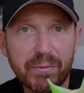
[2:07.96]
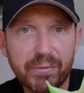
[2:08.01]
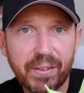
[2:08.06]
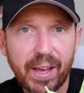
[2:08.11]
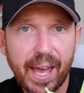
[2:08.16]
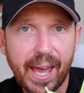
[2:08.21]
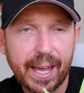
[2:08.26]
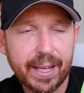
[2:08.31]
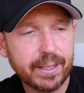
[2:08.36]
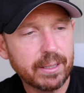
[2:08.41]
a
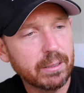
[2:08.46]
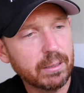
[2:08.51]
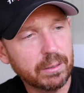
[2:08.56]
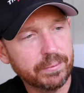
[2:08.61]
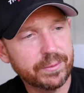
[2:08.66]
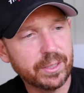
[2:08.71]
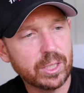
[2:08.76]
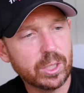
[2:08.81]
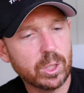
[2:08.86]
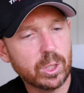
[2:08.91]
fan
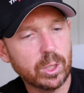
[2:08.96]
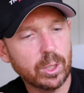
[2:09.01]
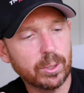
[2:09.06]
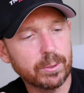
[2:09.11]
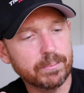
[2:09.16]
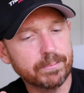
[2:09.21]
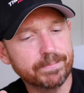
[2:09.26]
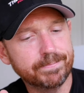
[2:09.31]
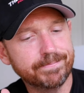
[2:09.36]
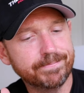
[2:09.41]
of this
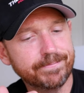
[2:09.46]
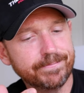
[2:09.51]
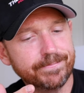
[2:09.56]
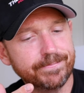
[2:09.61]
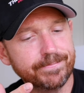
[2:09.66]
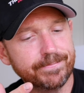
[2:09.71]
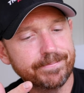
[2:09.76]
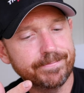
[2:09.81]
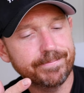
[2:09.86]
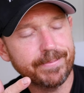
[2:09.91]
shoe.
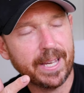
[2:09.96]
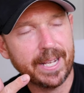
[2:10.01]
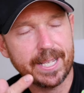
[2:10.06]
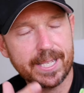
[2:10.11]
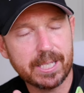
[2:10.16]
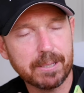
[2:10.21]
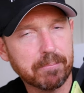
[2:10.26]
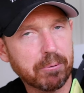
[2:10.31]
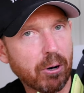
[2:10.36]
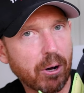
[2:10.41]
And
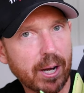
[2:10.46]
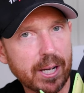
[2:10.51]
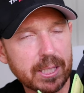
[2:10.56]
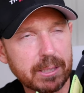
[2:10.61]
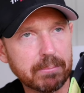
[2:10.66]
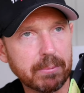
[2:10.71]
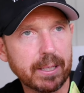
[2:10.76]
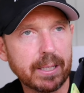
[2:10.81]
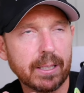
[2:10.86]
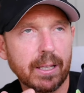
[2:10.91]
it
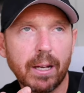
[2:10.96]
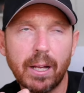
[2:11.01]
surprised me,